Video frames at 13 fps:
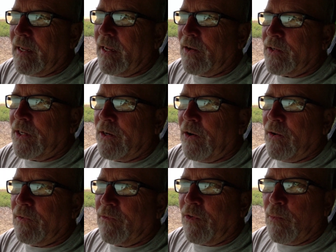You know
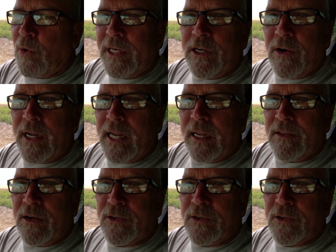it from when you're a kid.